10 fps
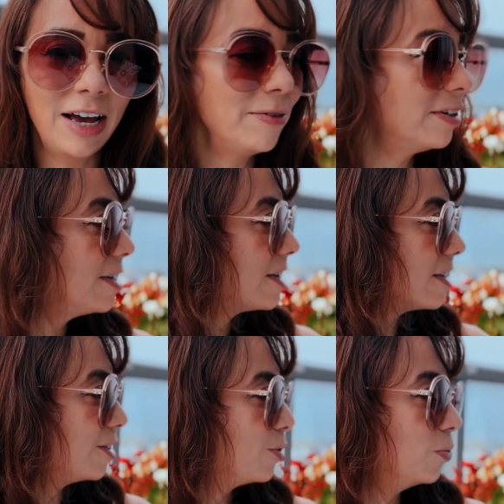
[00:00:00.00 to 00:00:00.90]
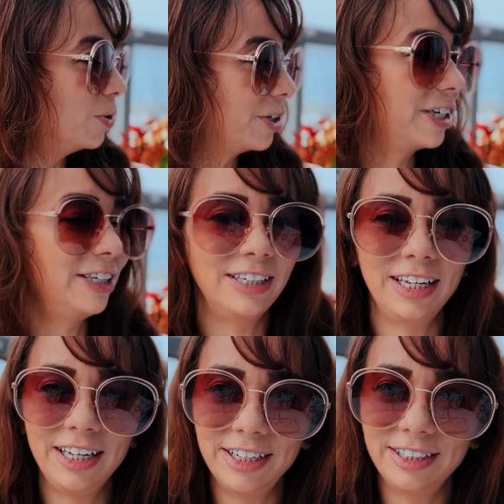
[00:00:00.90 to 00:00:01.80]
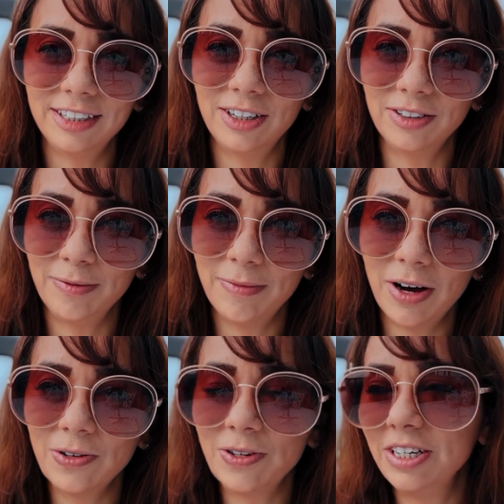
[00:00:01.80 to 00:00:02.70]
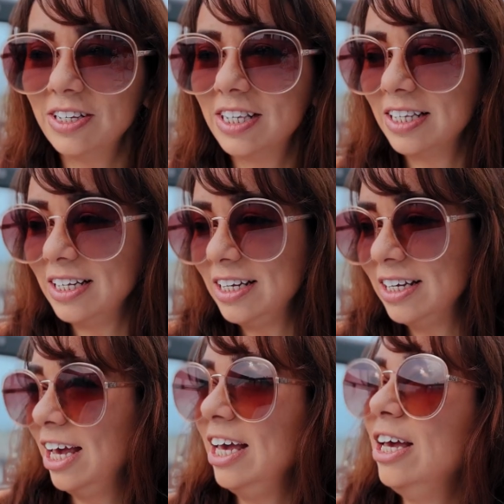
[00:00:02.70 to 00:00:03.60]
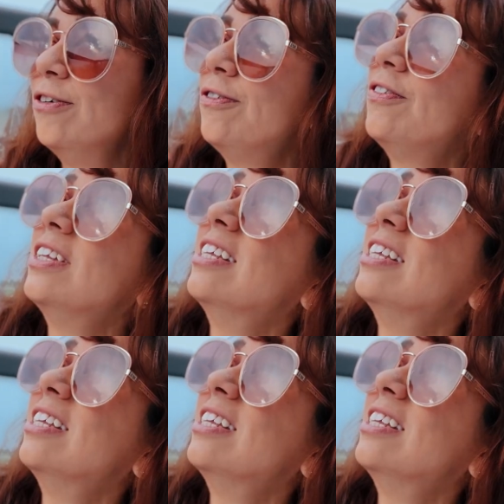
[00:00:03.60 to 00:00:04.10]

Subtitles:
I'm gonna start working here on the balcony to see if it